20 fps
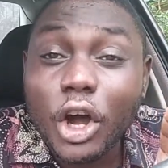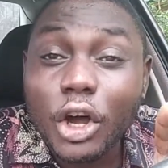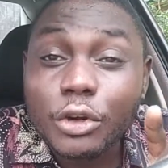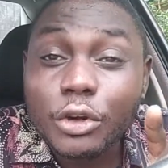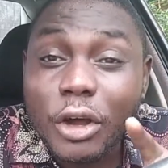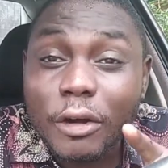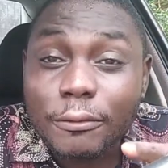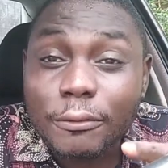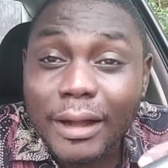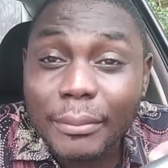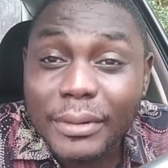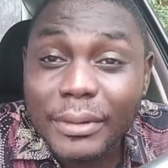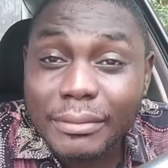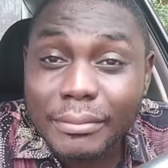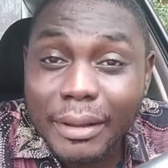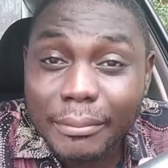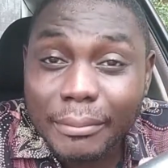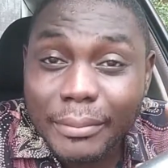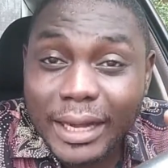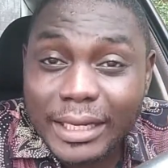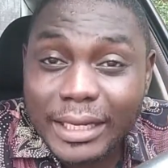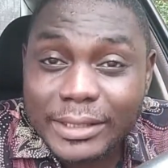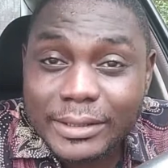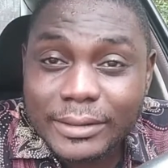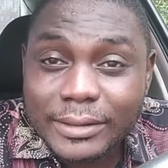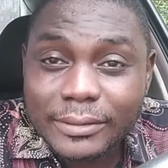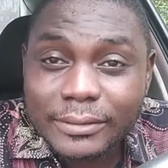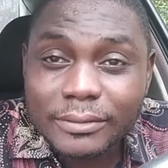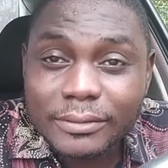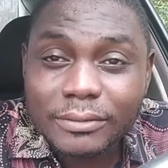all your family
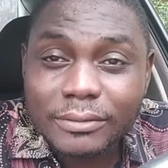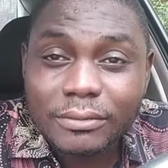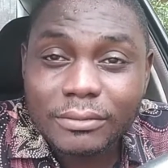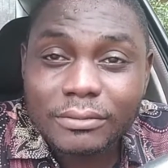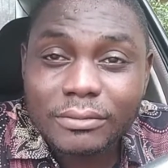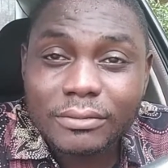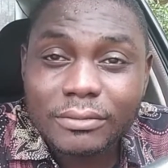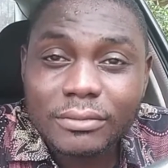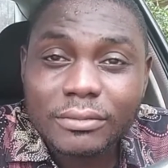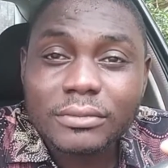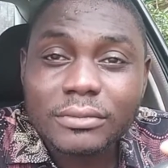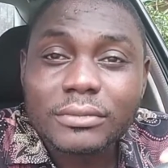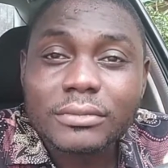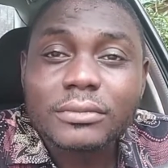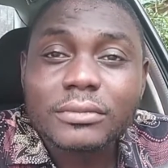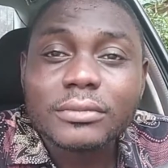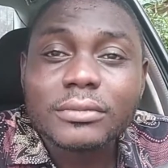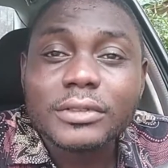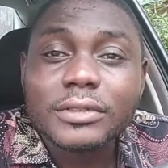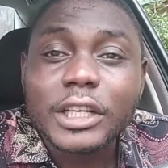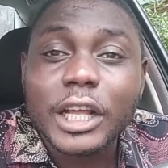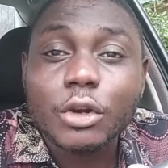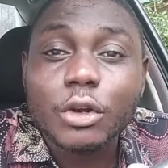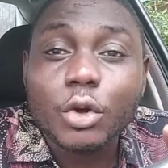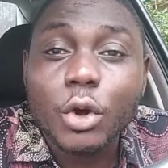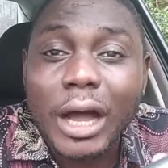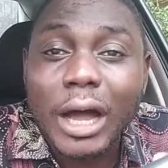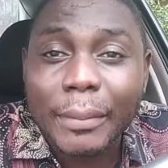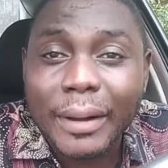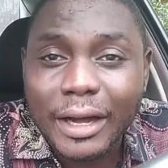members
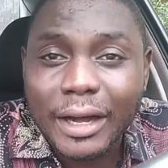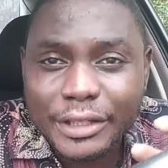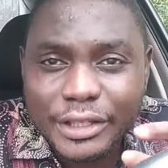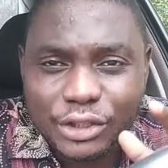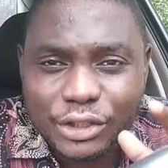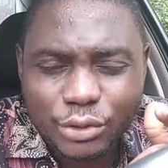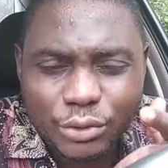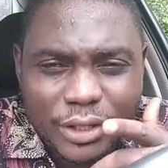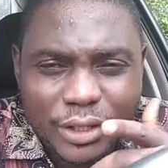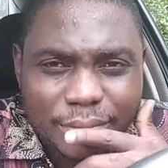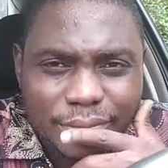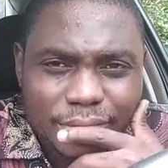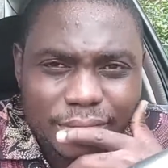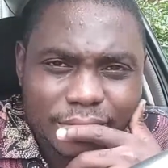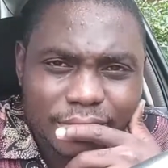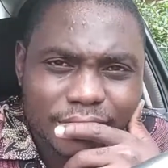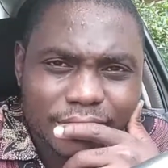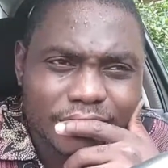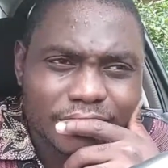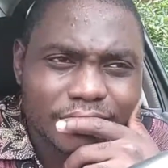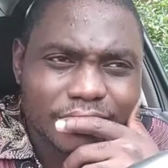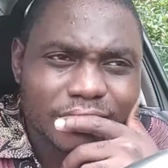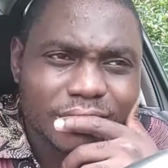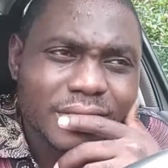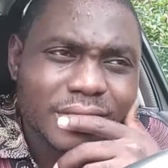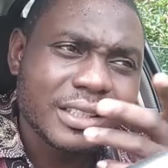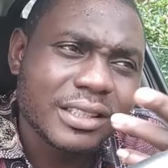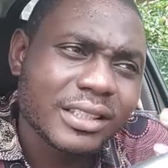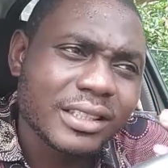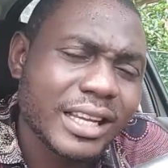they know about this rape.
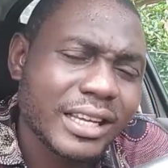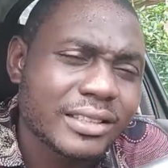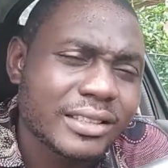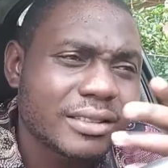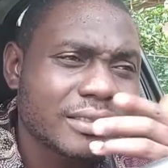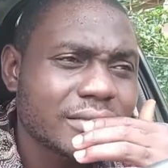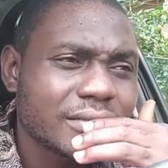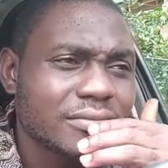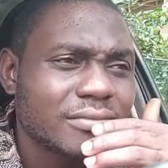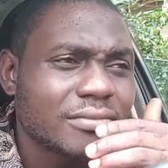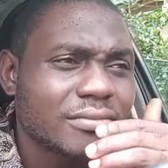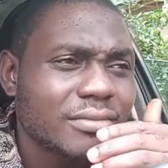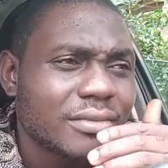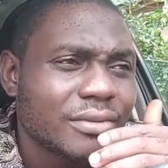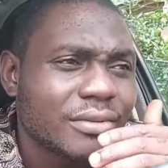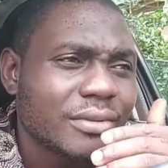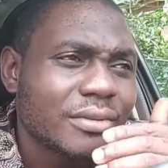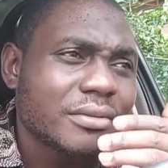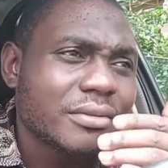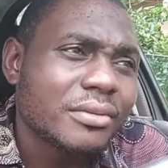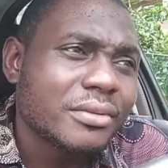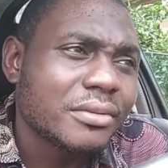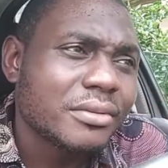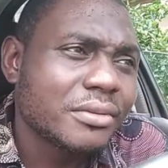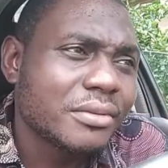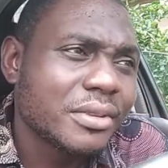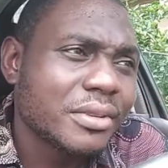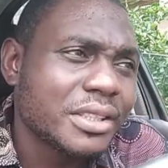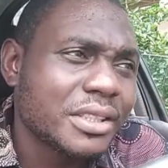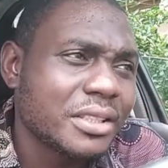Yes,
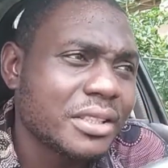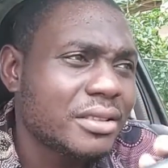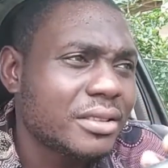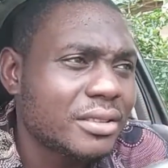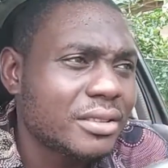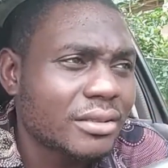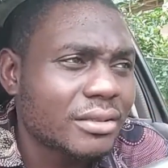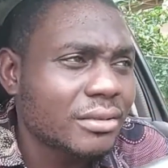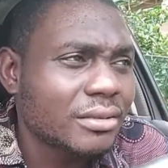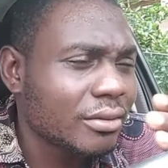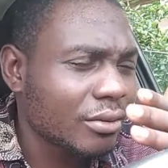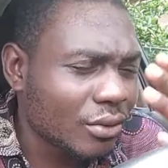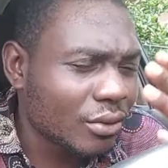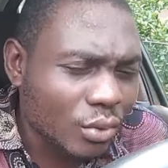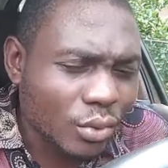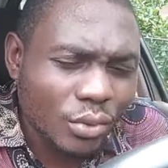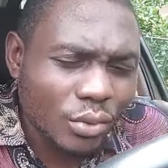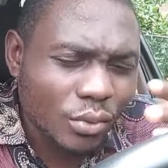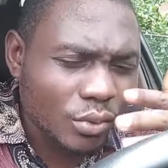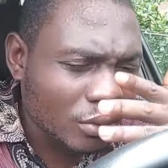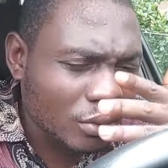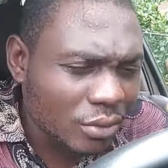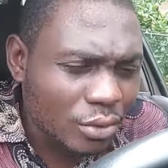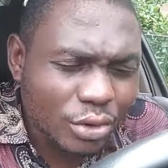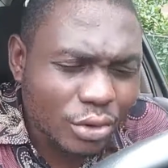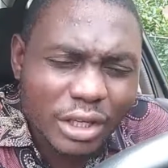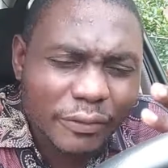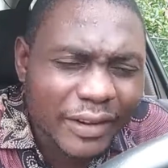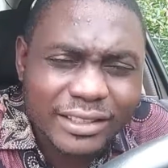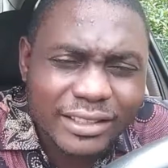it is
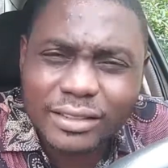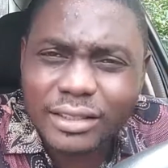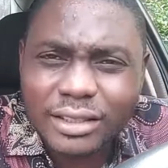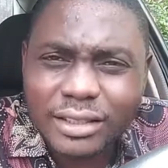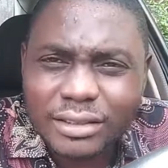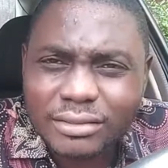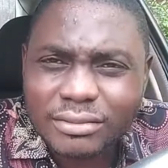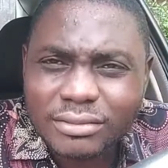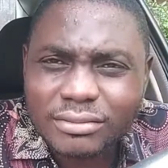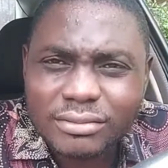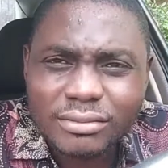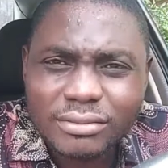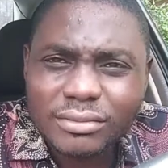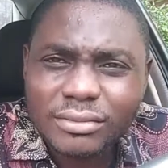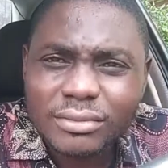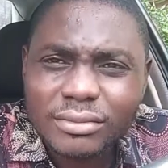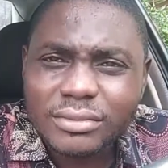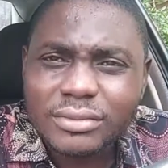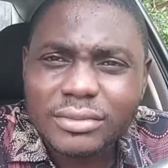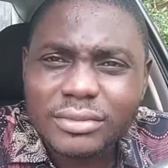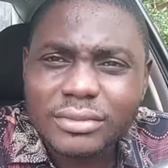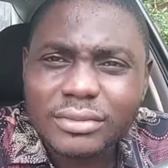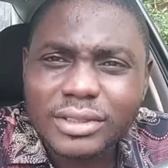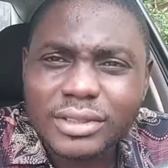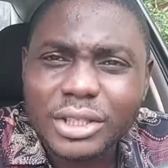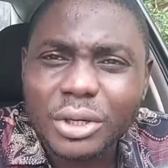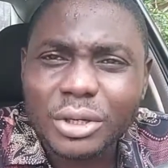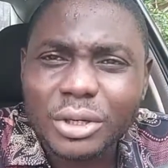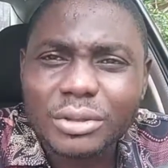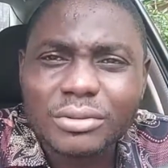universally,
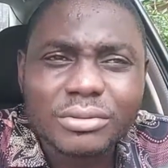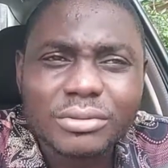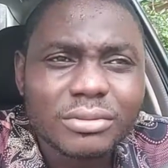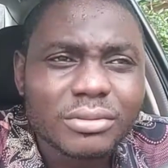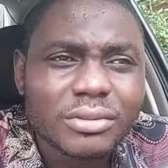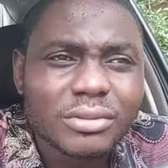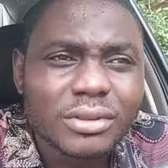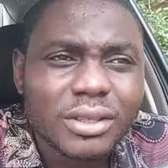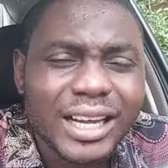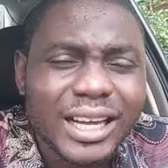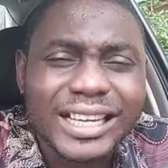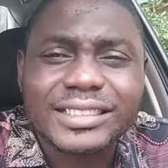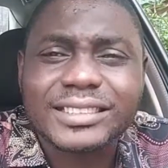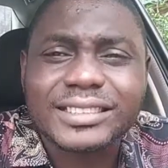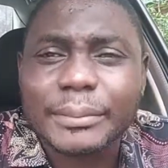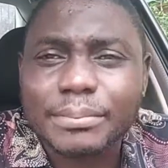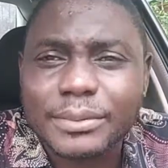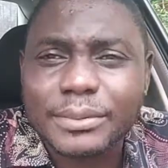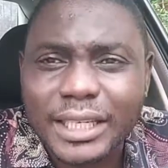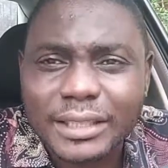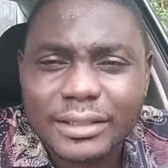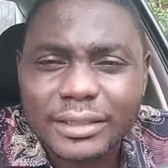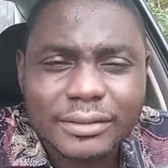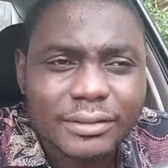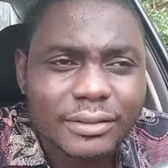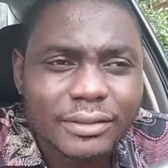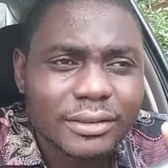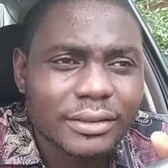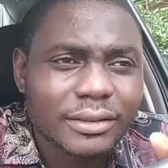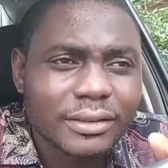you know,
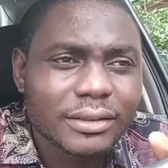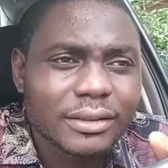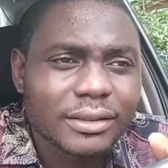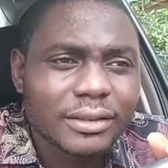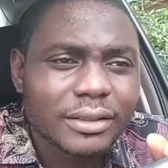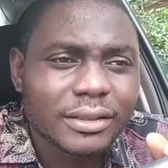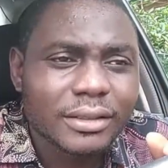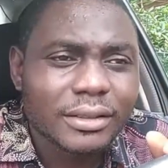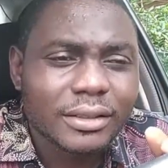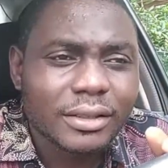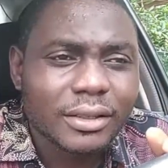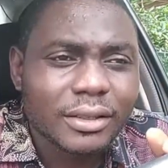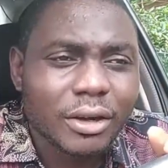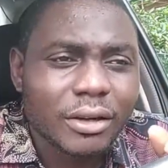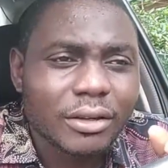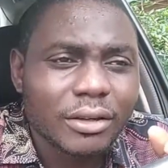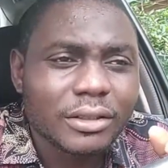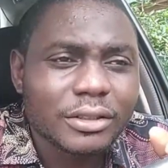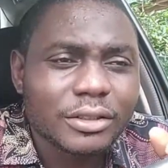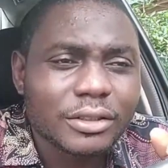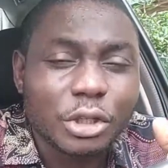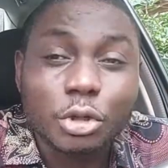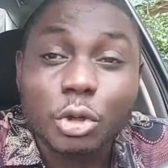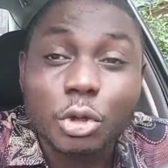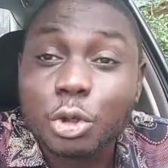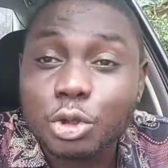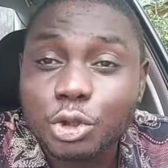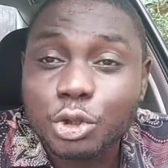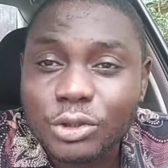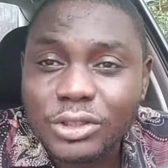accepted
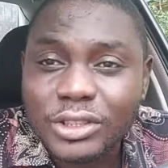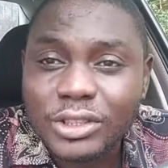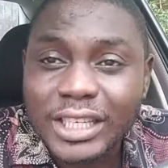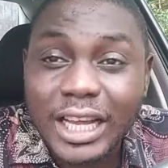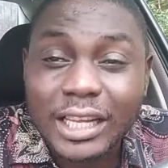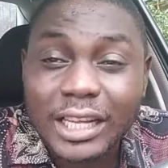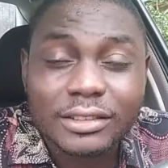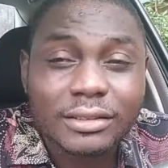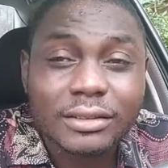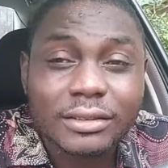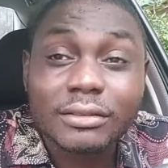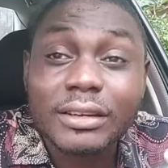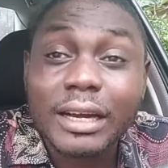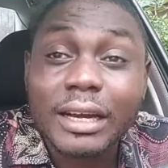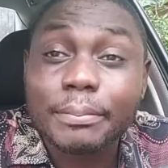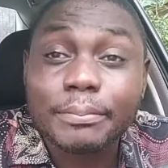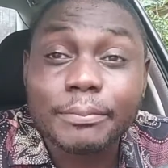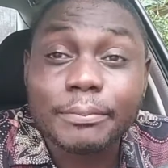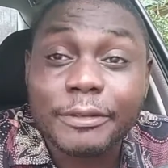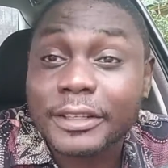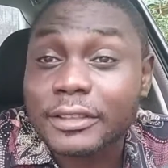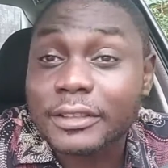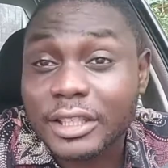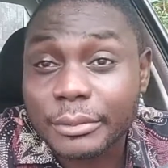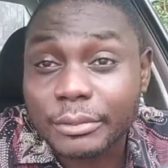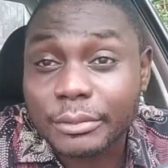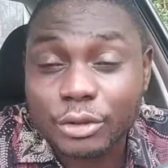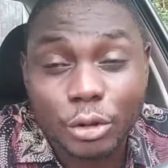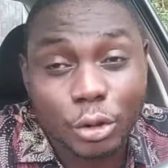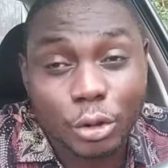the notion that rape
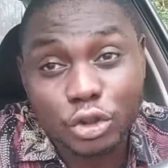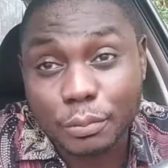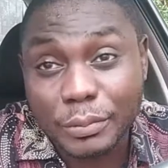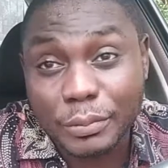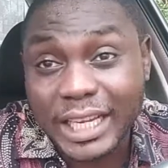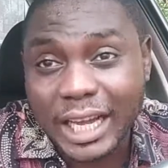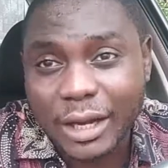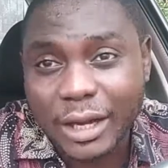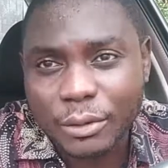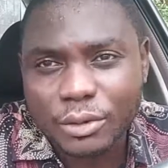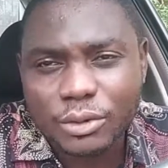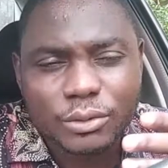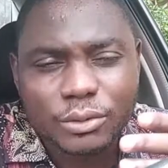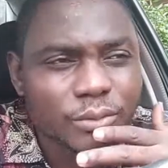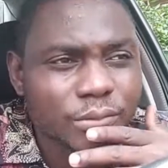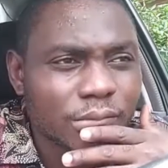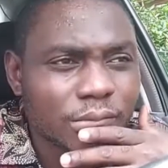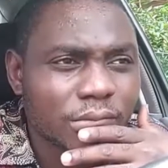victims don't speak out.